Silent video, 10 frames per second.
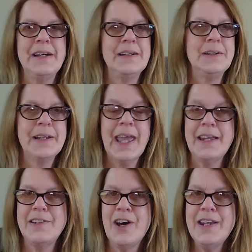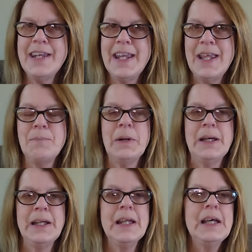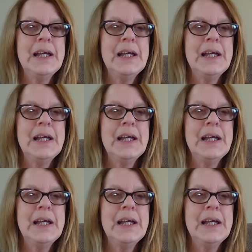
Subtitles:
Again, non-knitty, but